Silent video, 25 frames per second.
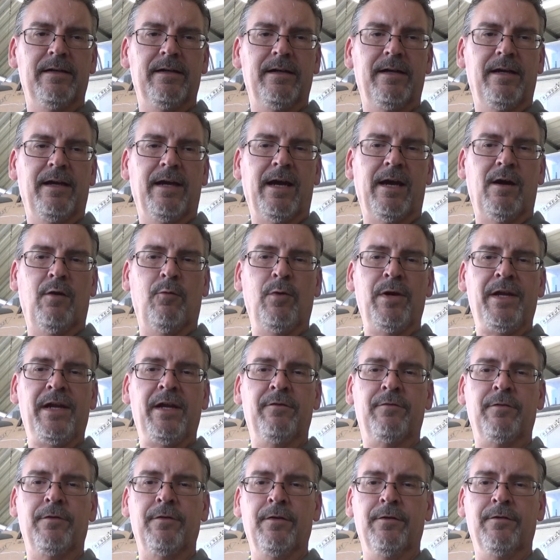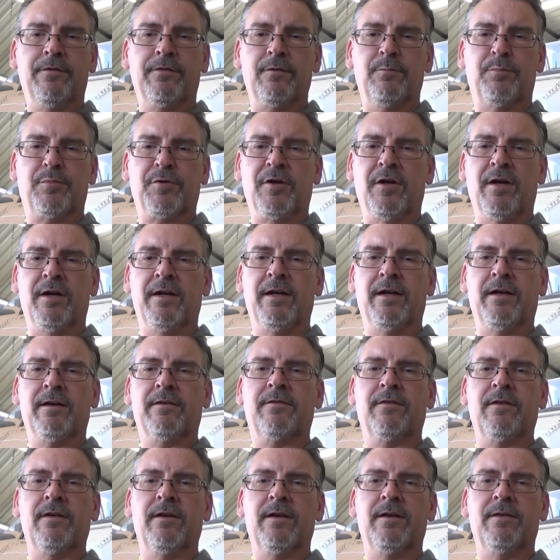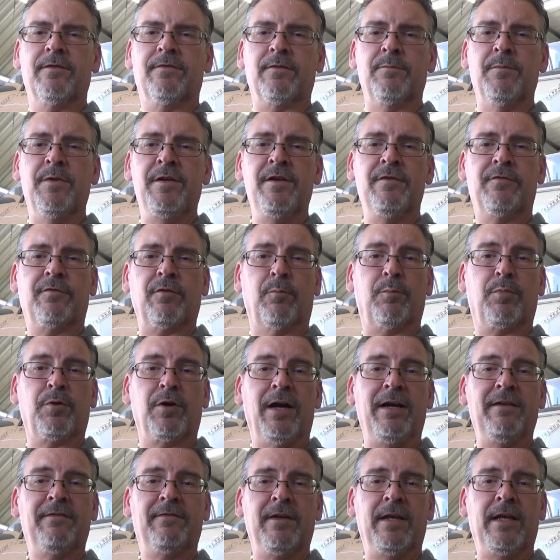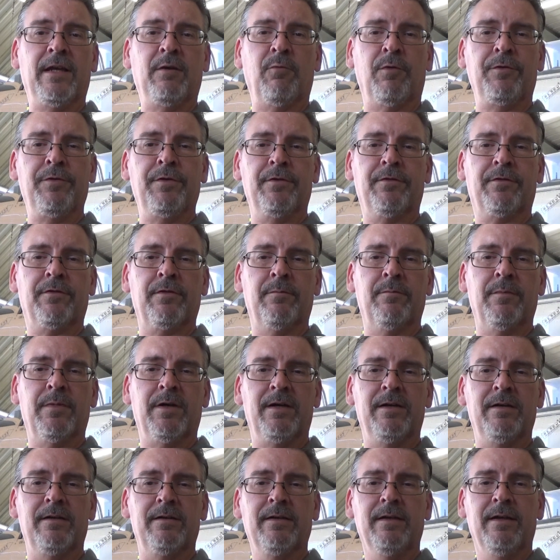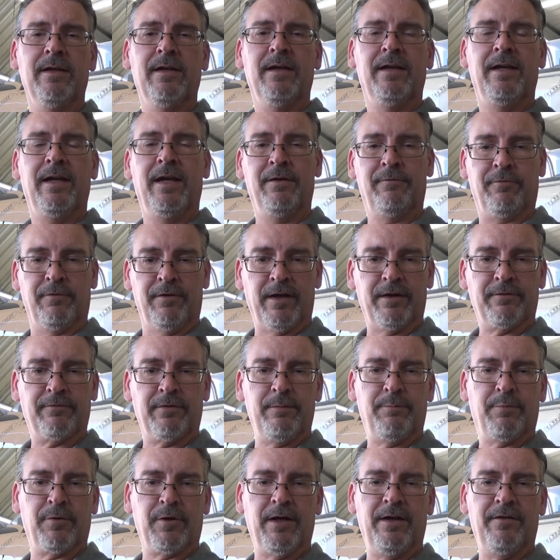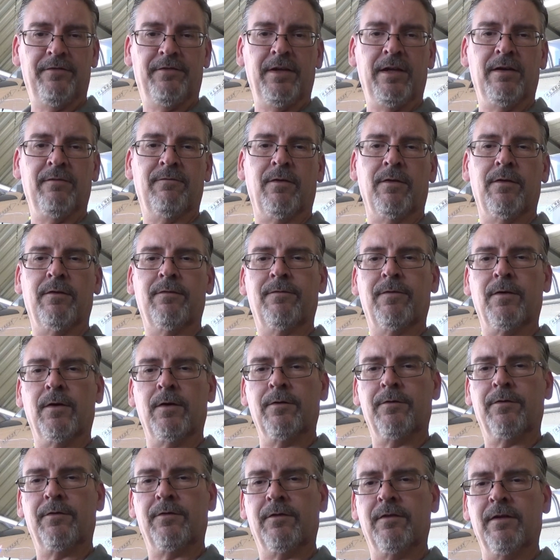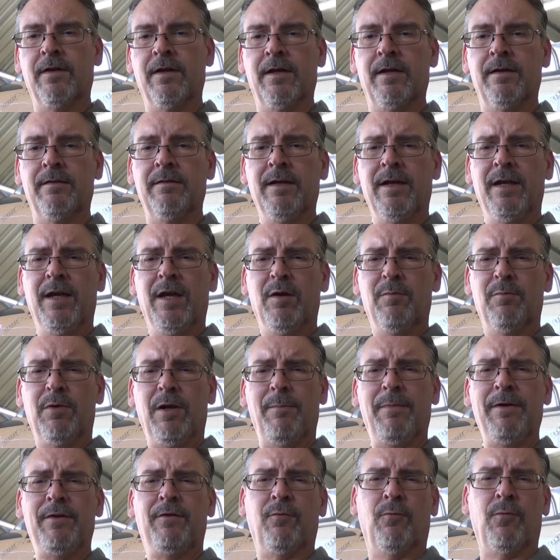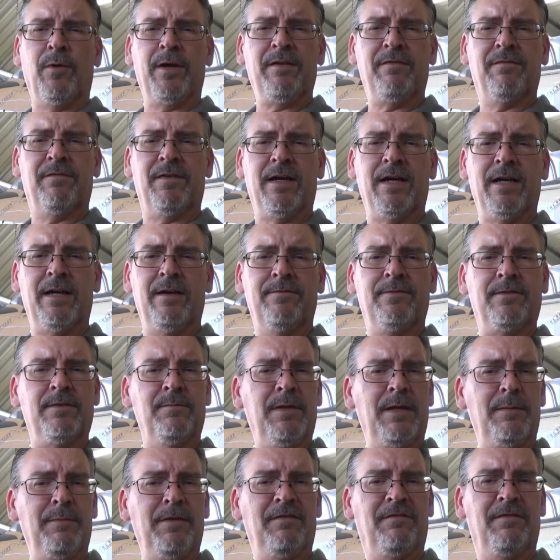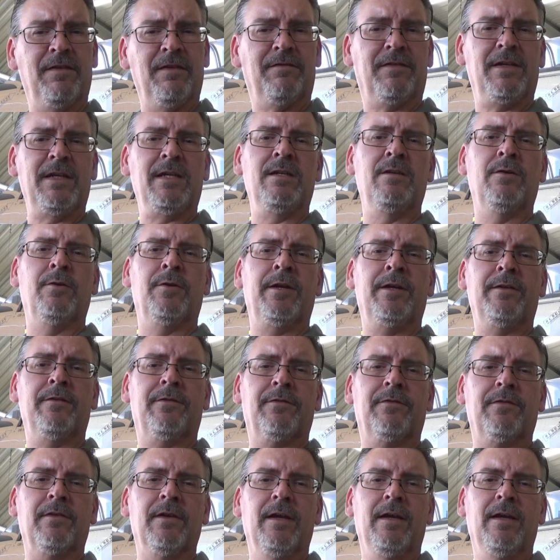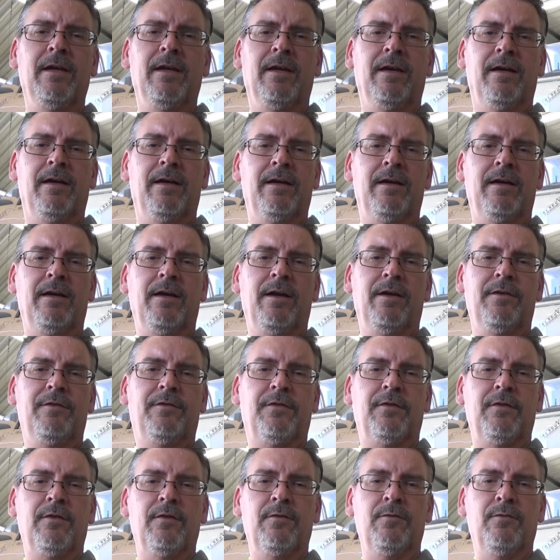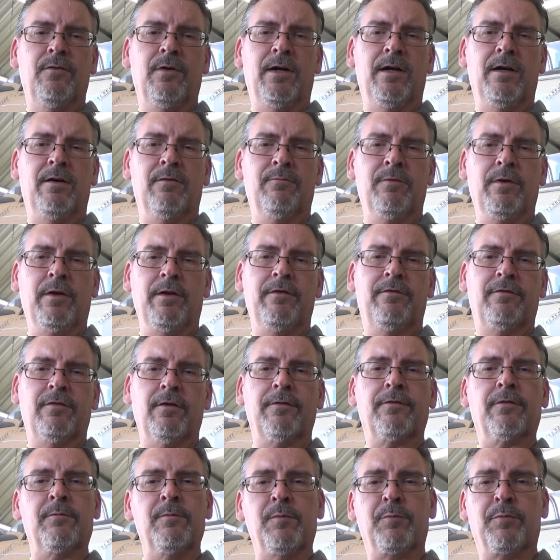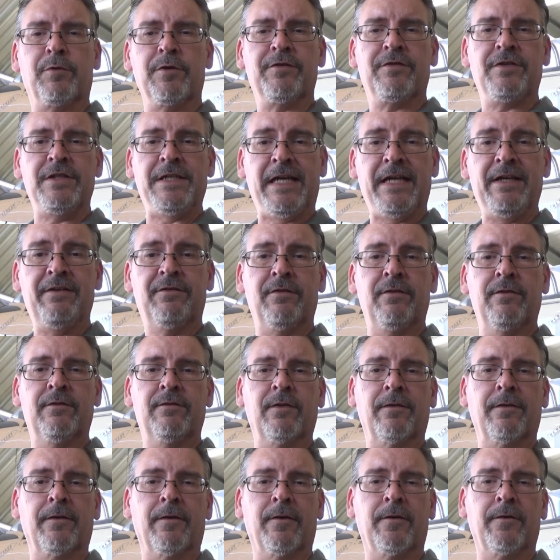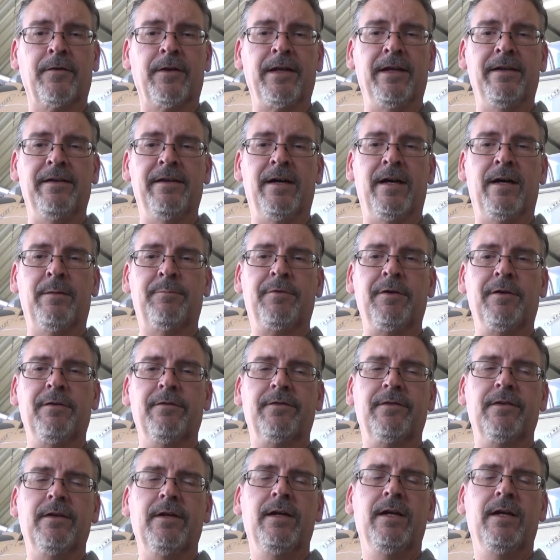how we introduce the product, some initial pricing. We'll do some introductory pricing for the first probably 25 to maybe 50 units, to really show some appreciation to the early adopters,